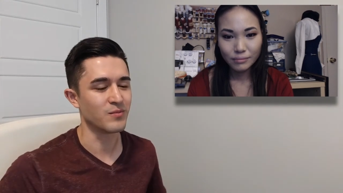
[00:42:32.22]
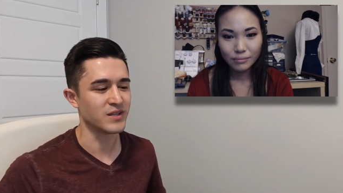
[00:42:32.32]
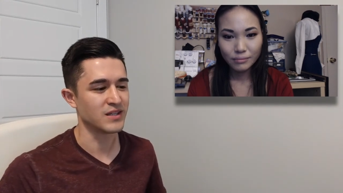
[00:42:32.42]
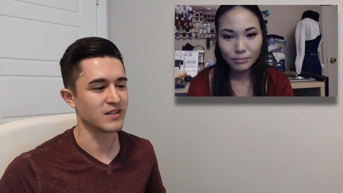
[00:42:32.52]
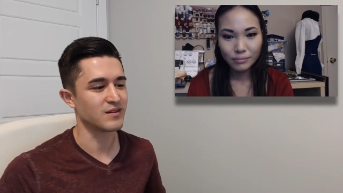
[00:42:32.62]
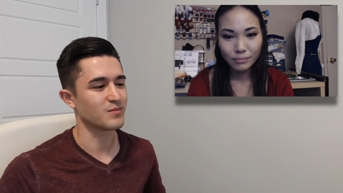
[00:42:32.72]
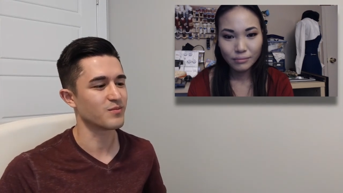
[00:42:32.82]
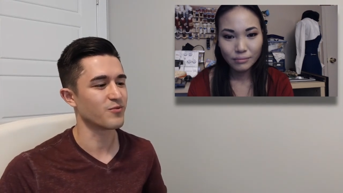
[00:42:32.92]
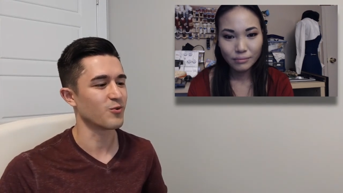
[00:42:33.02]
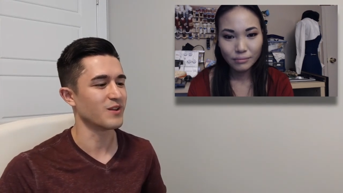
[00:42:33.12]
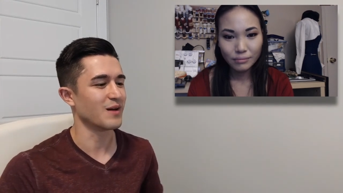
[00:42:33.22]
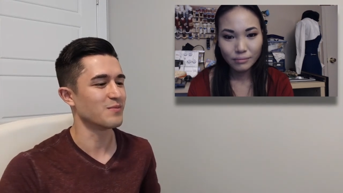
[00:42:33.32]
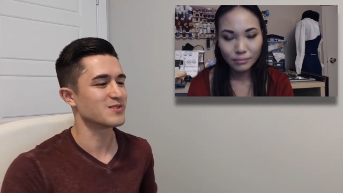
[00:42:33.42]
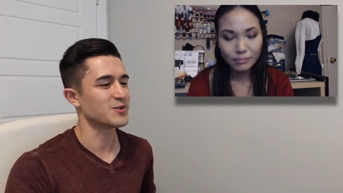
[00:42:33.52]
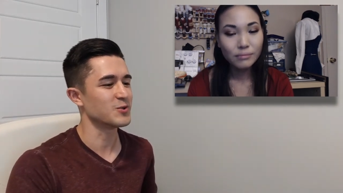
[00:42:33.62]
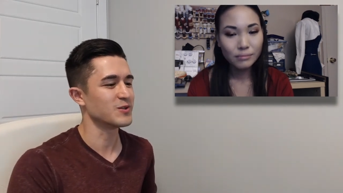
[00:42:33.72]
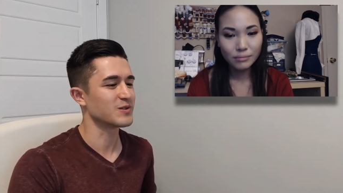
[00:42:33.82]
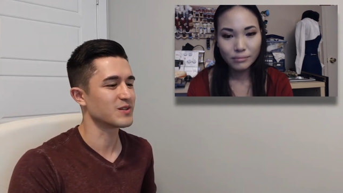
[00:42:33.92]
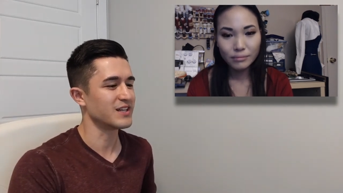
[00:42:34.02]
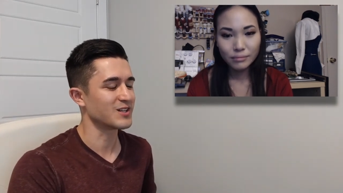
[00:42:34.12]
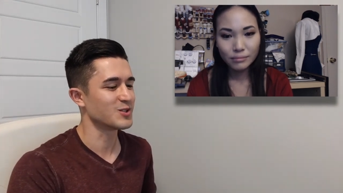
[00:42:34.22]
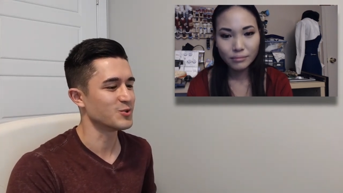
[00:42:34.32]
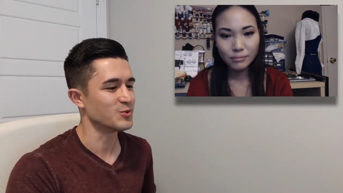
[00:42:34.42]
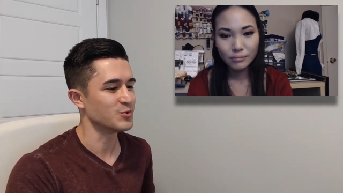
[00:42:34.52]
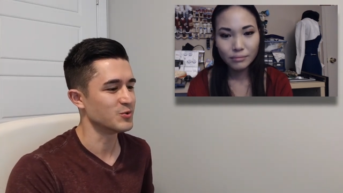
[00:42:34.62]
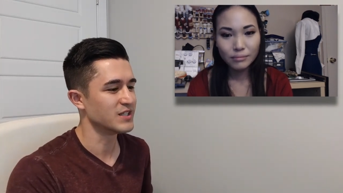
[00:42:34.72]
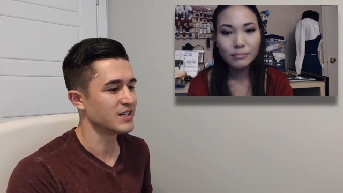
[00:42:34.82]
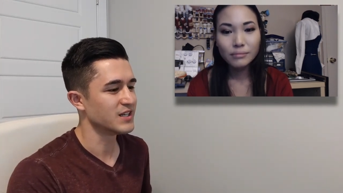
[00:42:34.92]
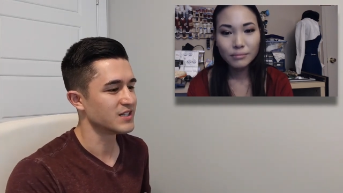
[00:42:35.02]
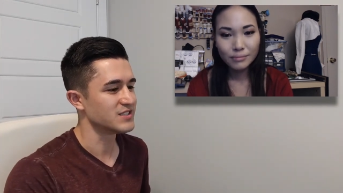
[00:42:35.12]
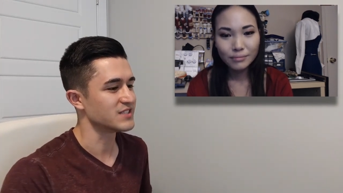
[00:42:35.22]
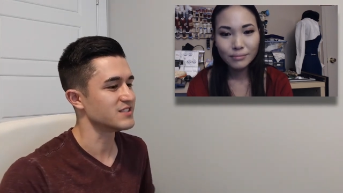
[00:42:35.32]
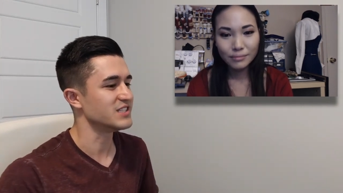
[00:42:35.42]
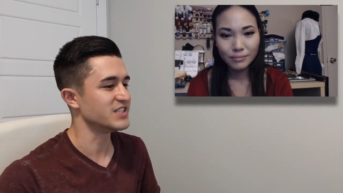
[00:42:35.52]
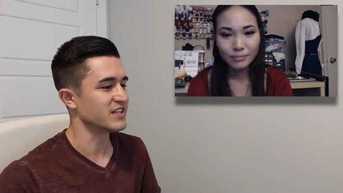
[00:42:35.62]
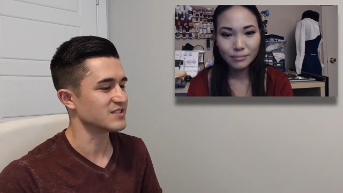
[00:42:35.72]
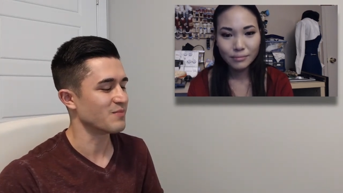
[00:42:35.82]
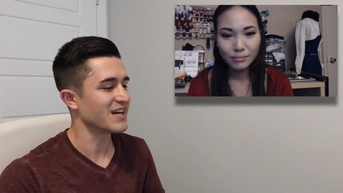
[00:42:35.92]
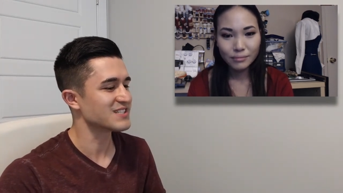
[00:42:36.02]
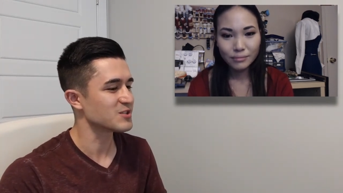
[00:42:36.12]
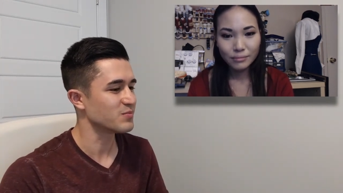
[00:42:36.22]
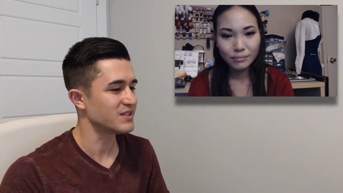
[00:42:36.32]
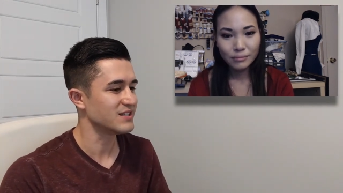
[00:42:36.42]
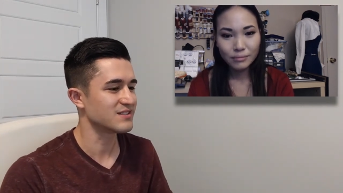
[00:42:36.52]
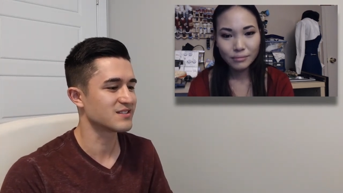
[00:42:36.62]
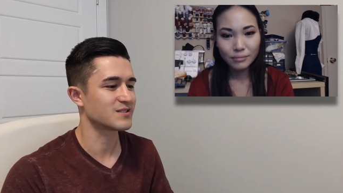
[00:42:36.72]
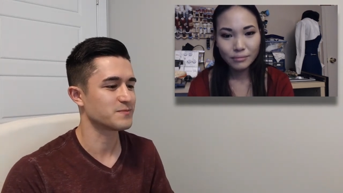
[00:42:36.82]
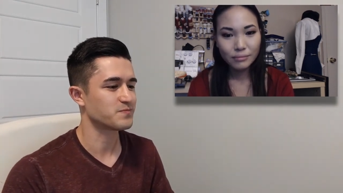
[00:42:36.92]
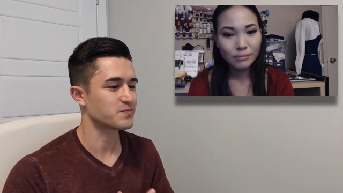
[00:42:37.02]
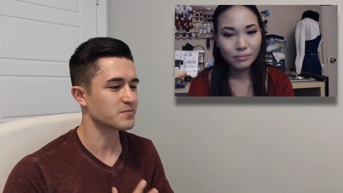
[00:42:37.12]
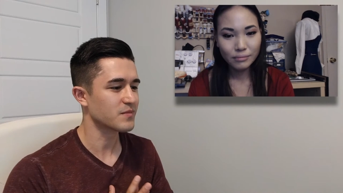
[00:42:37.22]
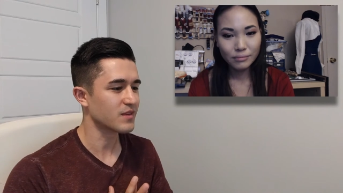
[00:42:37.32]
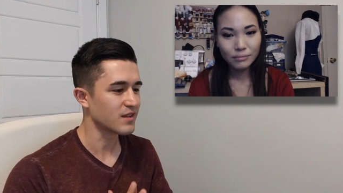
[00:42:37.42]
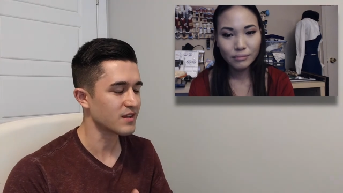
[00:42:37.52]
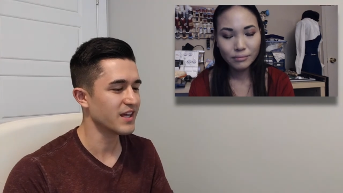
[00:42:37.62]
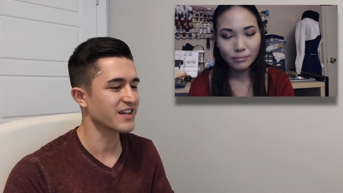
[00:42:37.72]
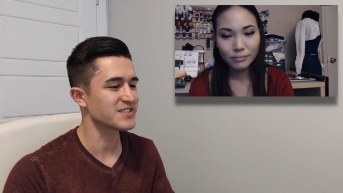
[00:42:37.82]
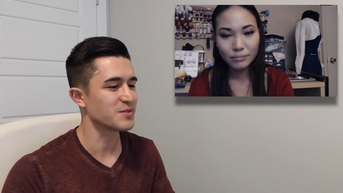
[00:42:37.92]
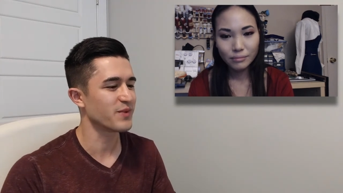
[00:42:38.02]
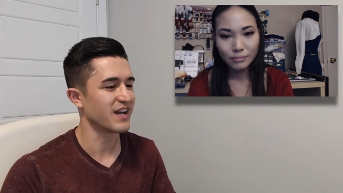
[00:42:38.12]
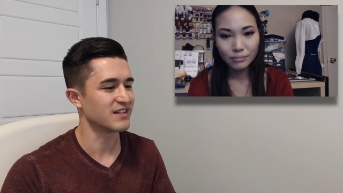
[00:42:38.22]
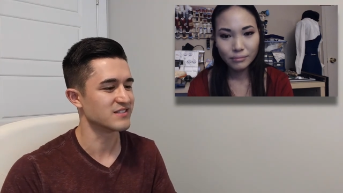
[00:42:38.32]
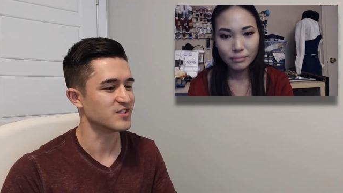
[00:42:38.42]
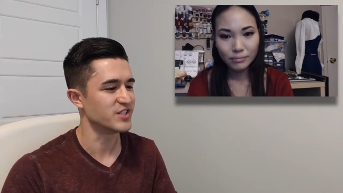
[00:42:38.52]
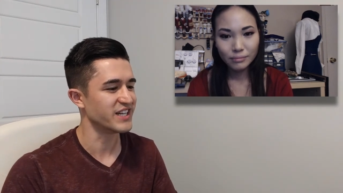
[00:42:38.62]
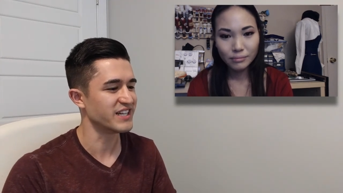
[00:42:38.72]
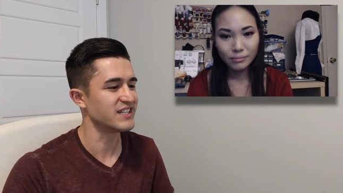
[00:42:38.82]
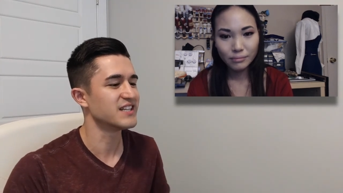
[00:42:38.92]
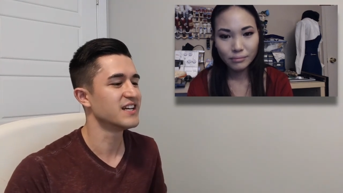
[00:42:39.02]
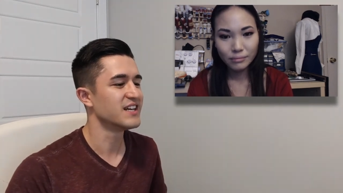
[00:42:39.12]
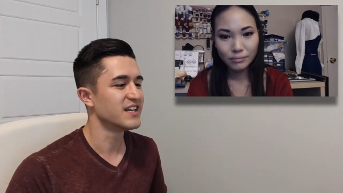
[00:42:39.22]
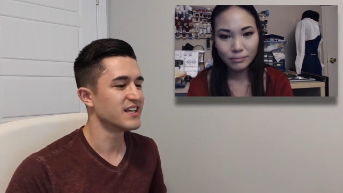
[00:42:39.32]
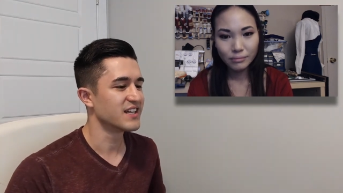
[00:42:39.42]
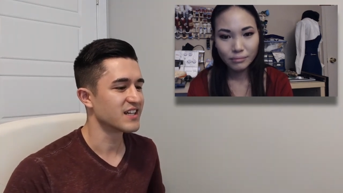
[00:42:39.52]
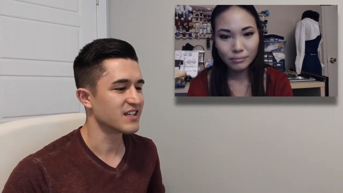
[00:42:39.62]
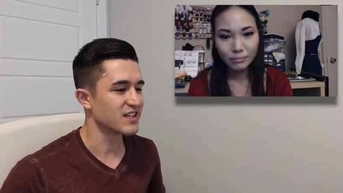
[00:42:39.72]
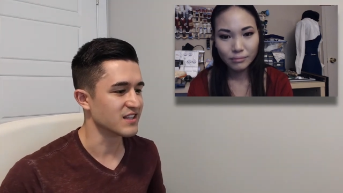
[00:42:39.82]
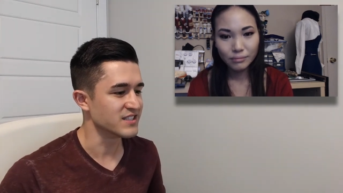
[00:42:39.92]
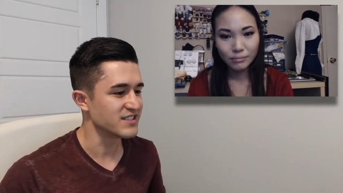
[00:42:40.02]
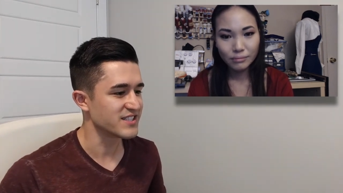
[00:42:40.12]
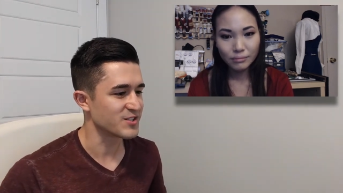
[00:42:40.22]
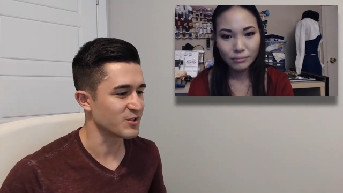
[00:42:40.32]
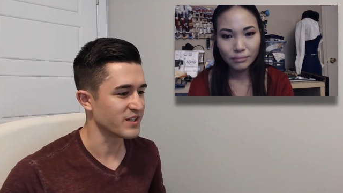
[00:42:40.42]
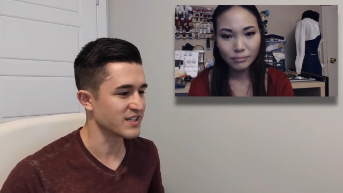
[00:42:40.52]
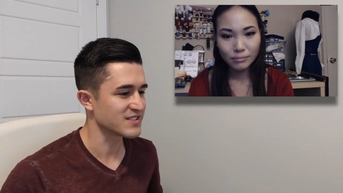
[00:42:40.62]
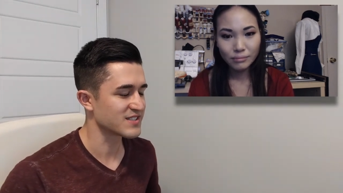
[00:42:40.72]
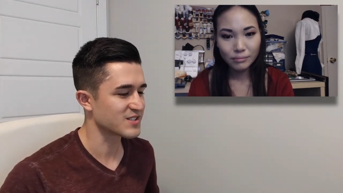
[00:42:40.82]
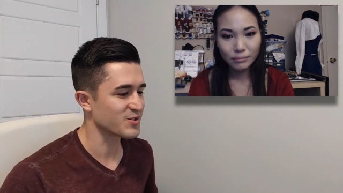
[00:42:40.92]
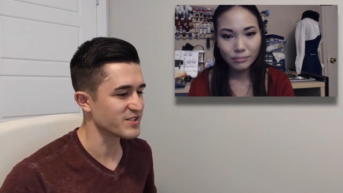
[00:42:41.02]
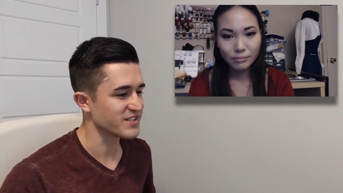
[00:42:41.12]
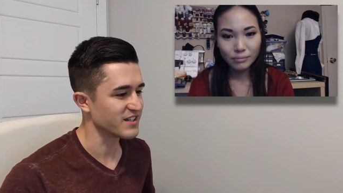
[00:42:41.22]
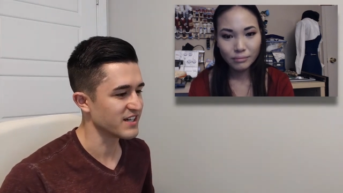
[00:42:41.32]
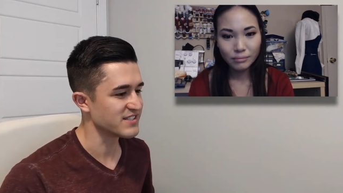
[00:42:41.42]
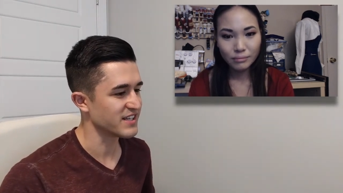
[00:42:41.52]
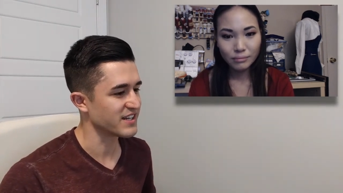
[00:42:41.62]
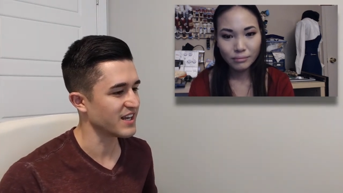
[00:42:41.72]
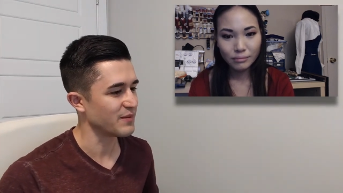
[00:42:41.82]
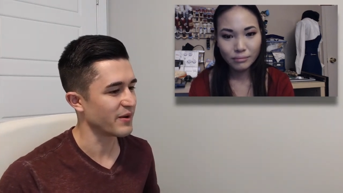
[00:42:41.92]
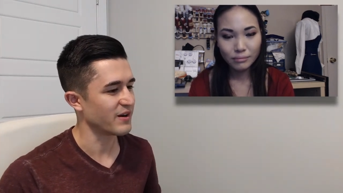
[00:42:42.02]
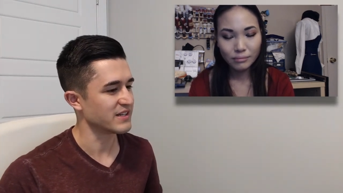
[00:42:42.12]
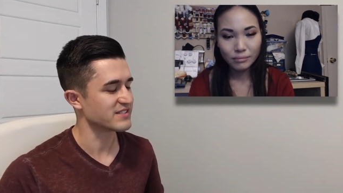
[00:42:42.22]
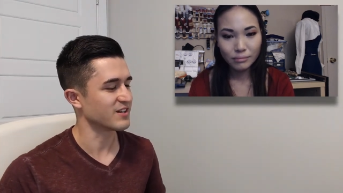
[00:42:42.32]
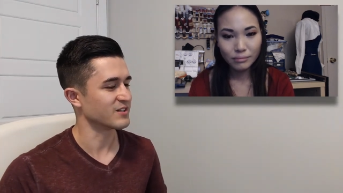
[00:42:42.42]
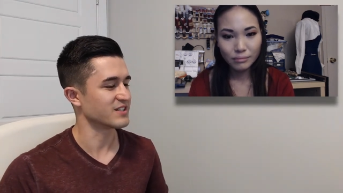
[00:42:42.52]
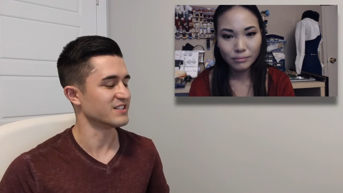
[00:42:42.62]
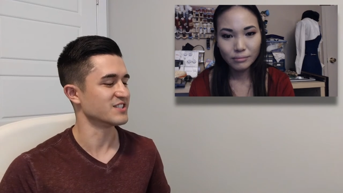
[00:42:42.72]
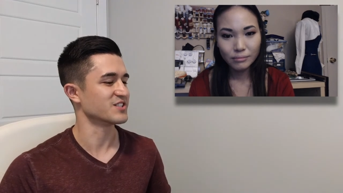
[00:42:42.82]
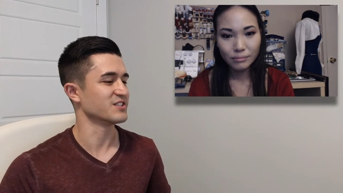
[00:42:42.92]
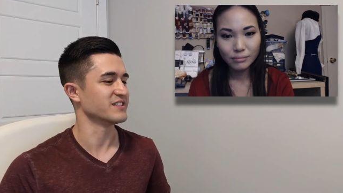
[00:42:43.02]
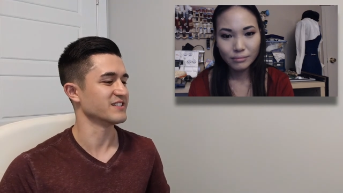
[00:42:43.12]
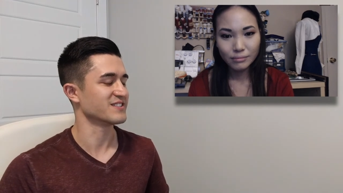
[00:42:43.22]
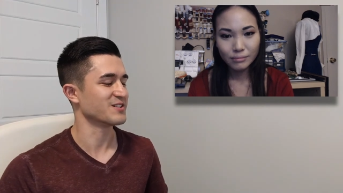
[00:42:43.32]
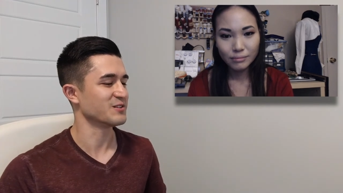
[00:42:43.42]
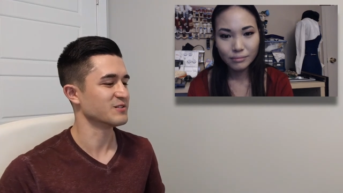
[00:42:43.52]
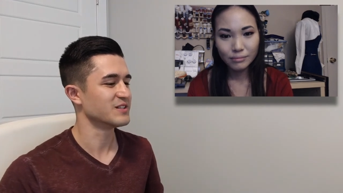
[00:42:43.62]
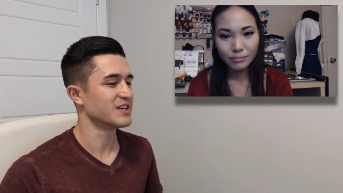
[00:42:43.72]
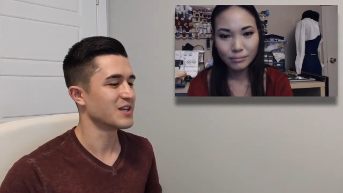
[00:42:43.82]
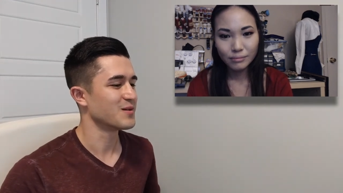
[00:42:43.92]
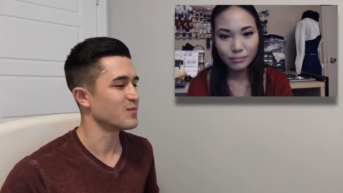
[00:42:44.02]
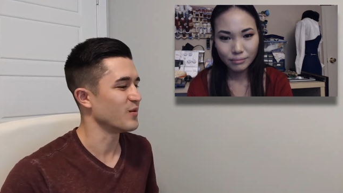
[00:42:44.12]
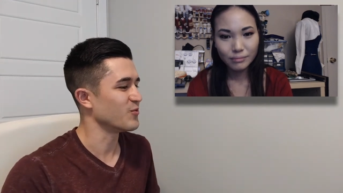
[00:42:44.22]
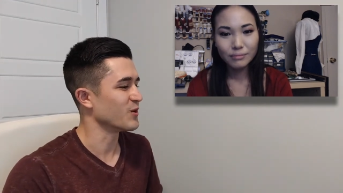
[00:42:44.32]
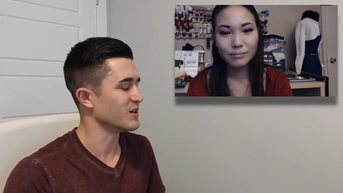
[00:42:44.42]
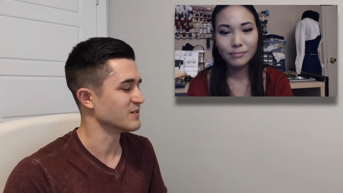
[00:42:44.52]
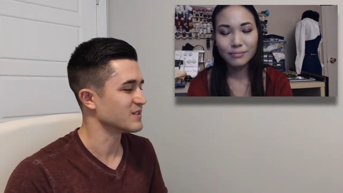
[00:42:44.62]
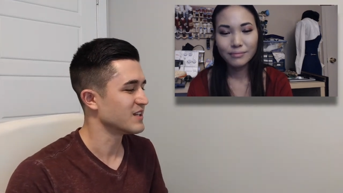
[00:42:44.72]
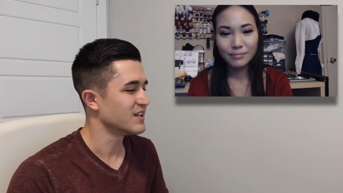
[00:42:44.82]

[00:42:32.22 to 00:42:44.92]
Speaker 1: me before the episode include Jessie J's Masterpiece, X Japan's Jade, Lindsey Stirling's Crystallize, and Katy Perry's Unconditionally. So if you want to